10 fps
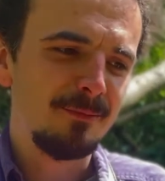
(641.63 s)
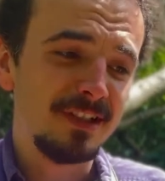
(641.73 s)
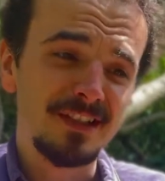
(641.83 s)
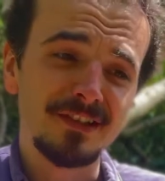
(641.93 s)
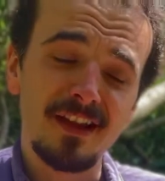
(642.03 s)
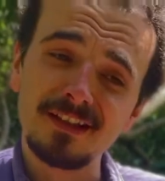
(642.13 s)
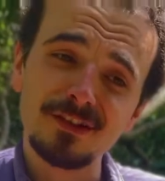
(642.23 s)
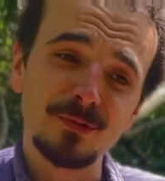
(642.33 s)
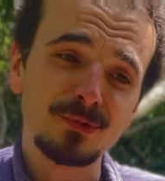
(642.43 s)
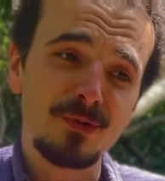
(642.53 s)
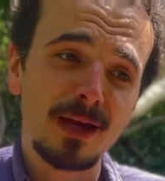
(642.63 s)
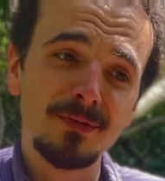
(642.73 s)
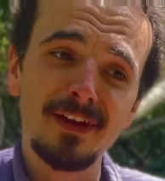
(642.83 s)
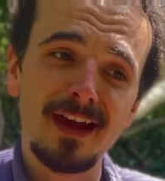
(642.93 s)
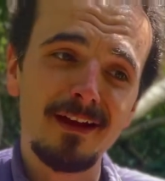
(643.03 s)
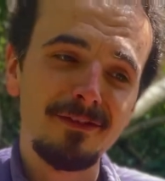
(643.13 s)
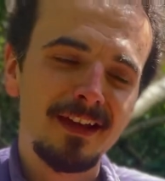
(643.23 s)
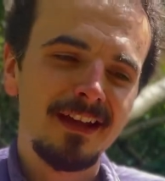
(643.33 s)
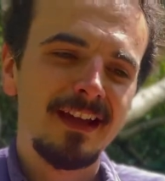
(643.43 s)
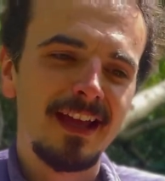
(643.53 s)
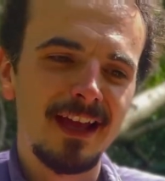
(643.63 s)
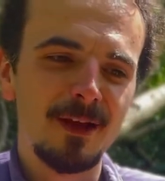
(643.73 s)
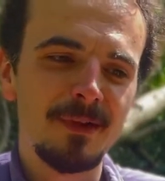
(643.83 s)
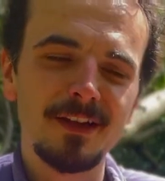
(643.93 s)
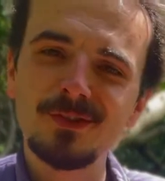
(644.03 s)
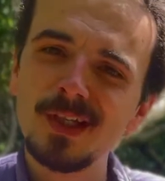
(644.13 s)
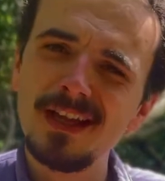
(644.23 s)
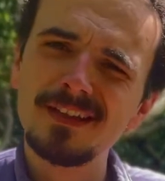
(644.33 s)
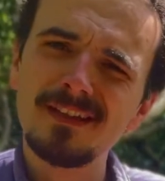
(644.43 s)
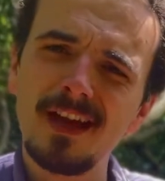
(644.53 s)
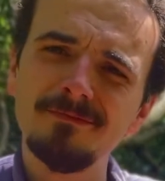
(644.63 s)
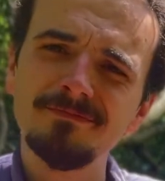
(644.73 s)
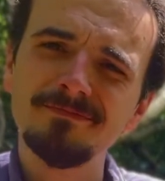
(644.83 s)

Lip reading: Please like and subscribe if you have, and I'll see you next time.